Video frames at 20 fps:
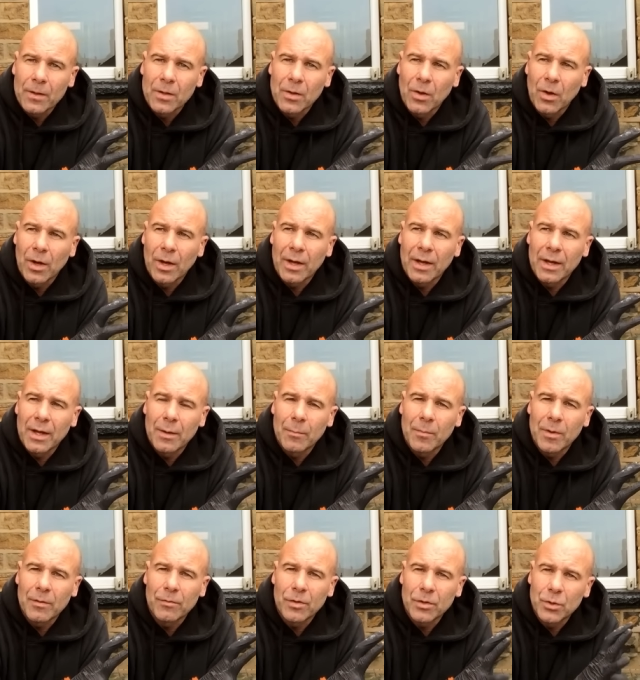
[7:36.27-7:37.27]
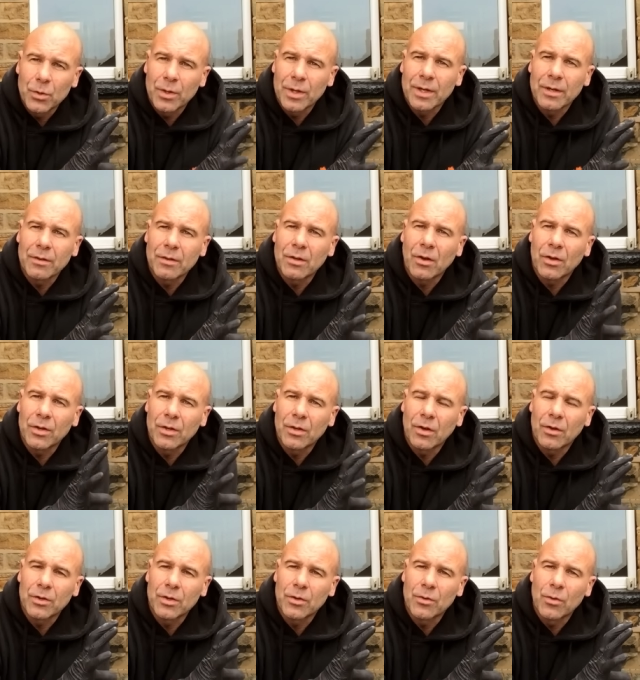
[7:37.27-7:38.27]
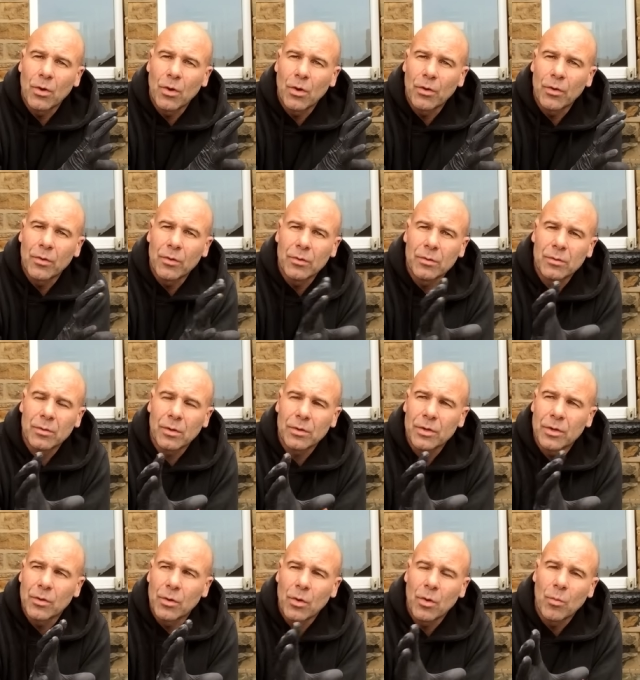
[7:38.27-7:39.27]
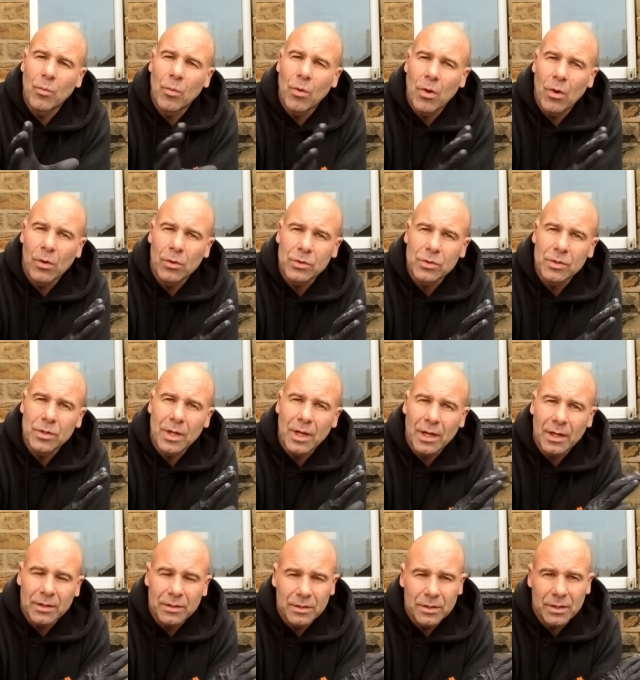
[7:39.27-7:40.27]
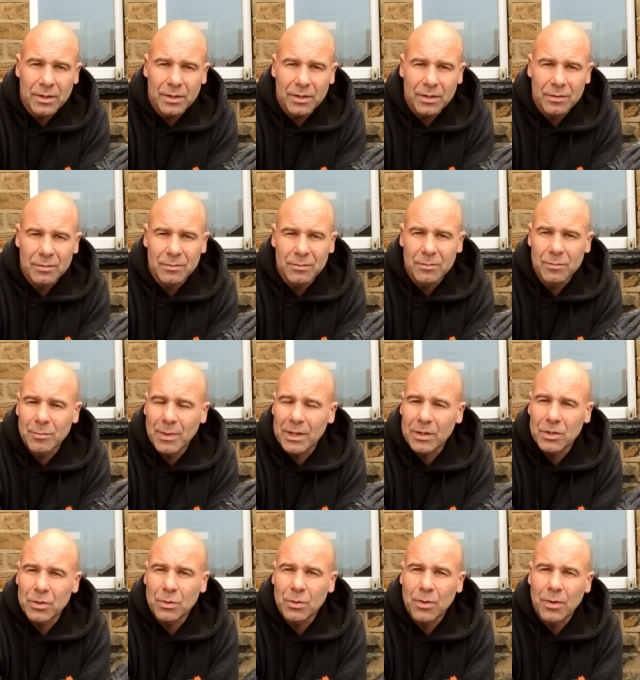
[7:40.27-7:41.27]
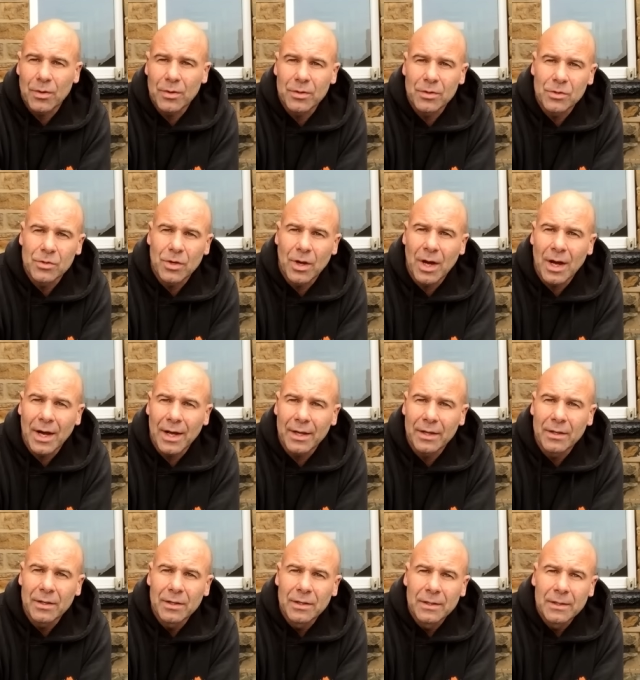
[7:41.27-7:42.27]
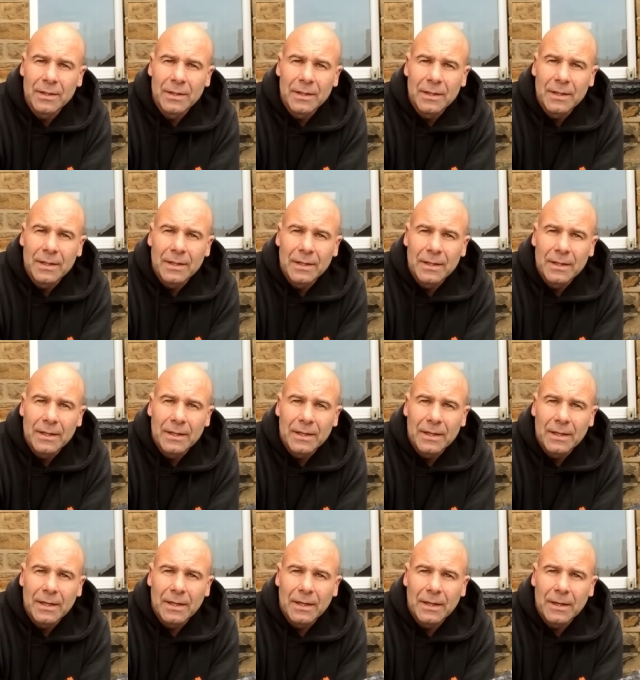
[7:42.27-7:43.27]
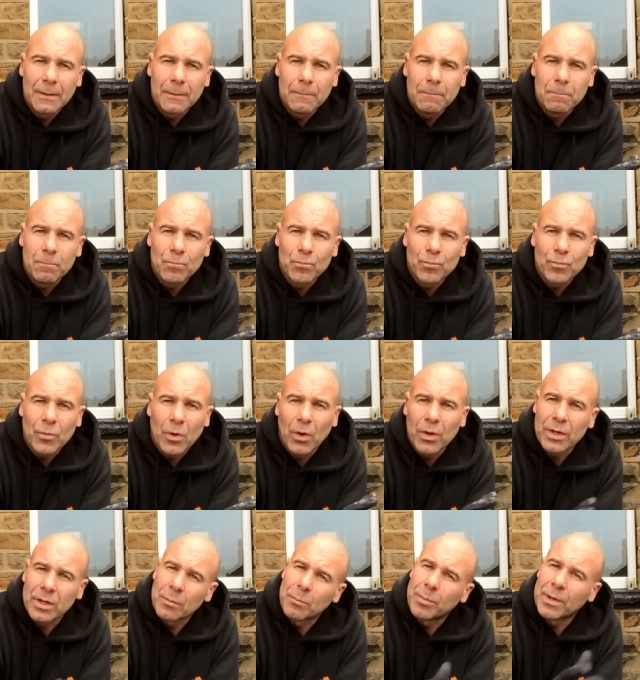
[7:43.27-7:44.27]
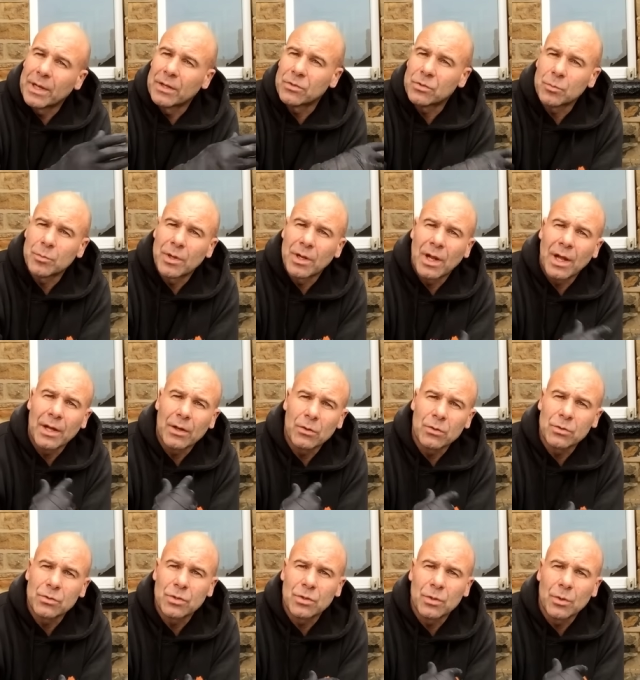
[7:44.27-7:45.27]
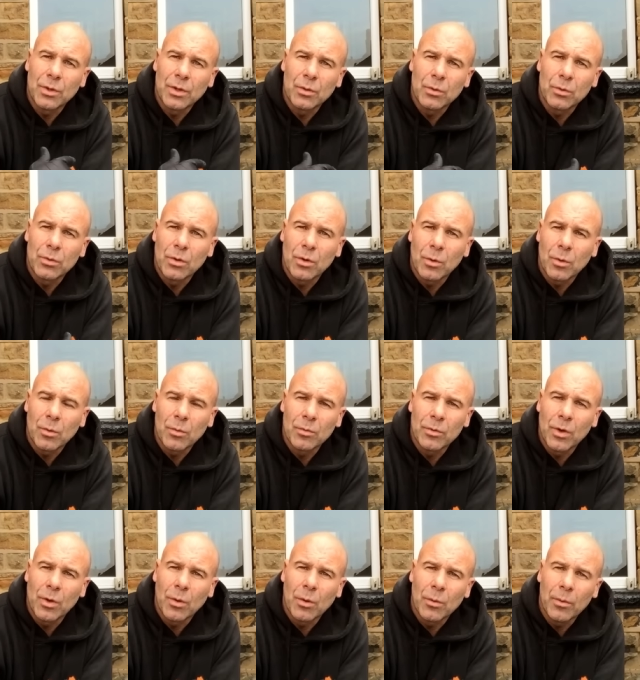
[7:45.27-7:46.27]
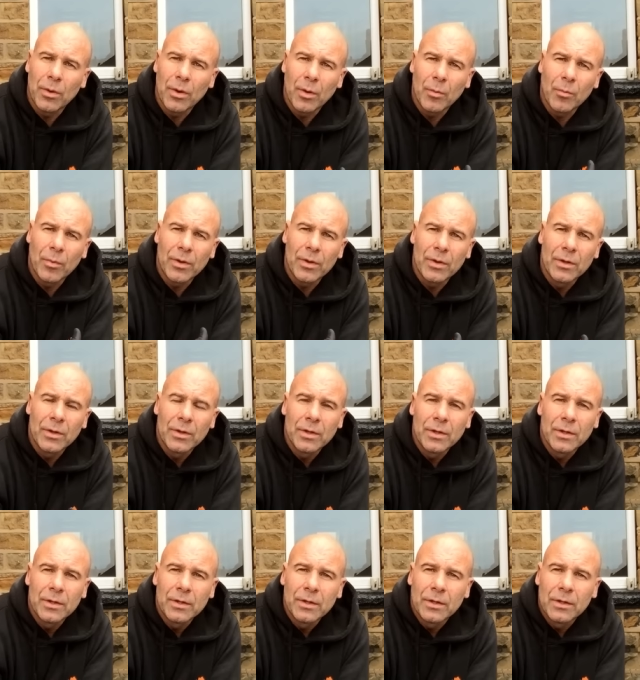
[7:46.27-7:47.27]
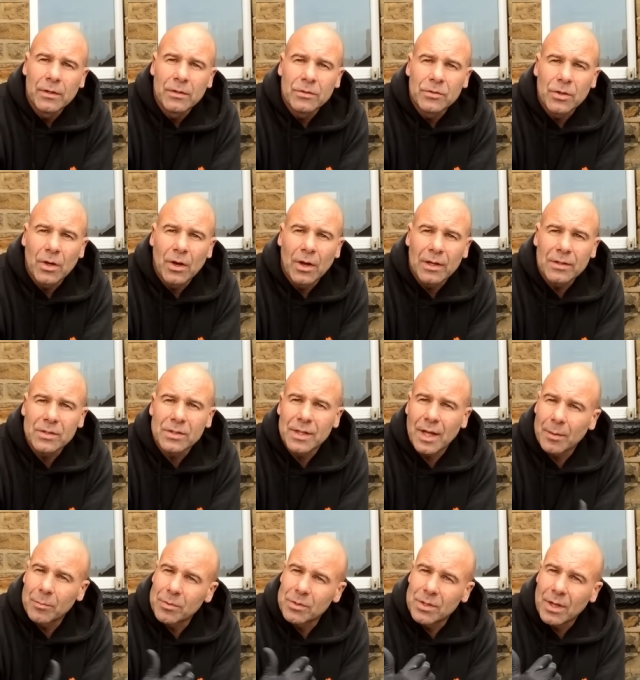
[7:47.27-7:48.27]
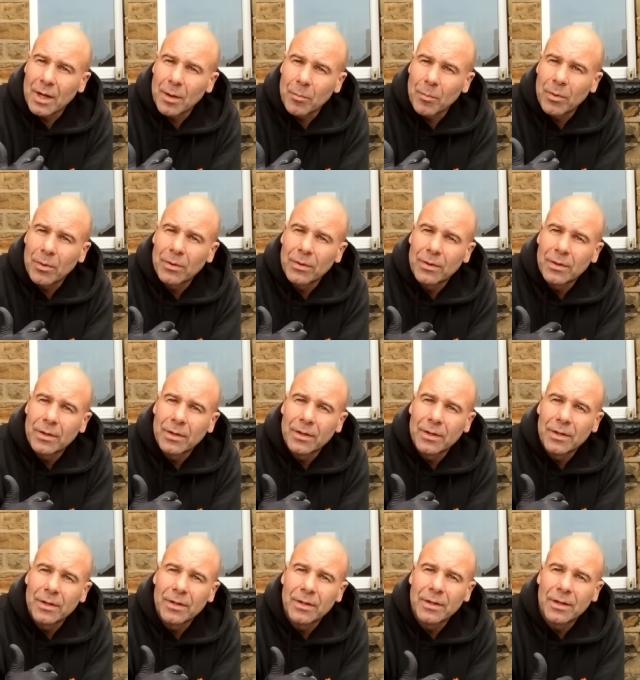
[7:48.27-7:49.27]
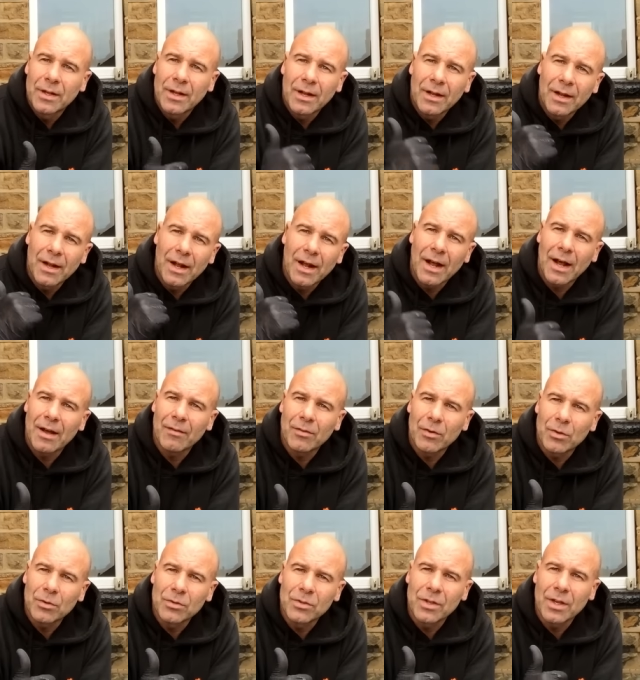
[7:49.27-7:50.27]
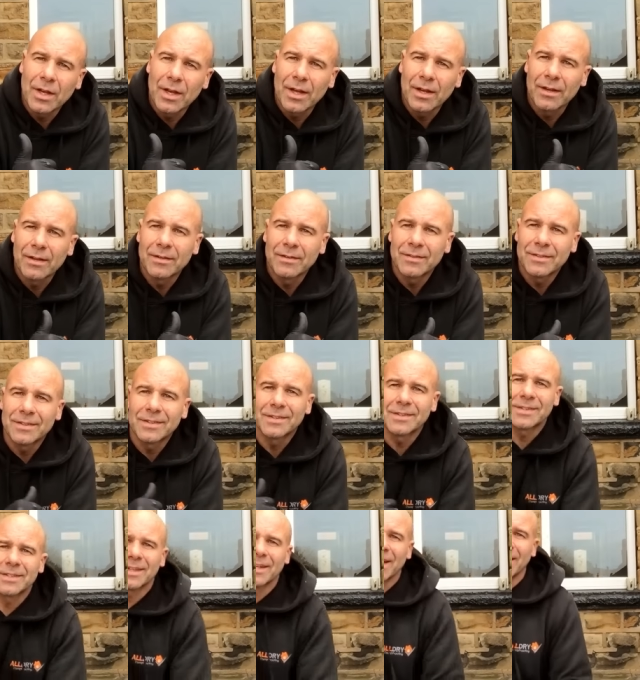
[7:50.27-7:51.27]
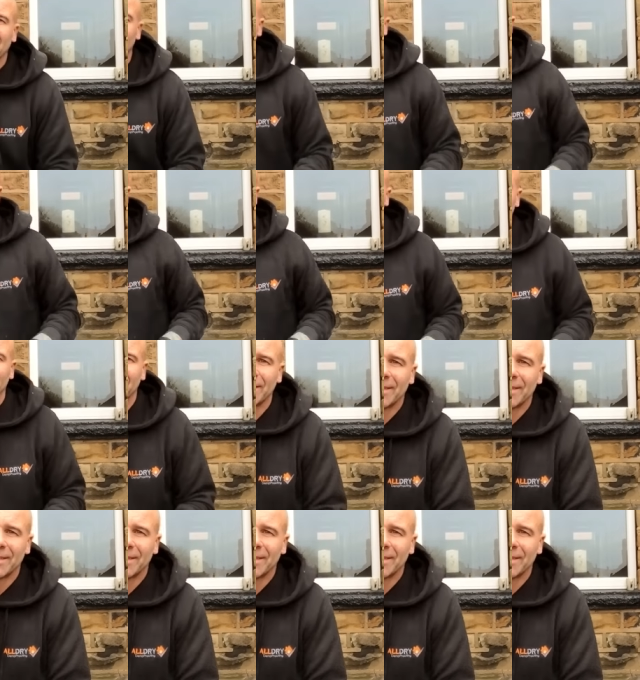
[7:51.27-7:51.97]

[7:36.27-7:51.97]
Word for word: you know, um, if you're doing it on, on, your own on your own walls and that, you can make sure that they're dry. Um, or you can pay somebody like us to do it You know, know what we're on with. So that's Damp Sam. Have a good day. See you later.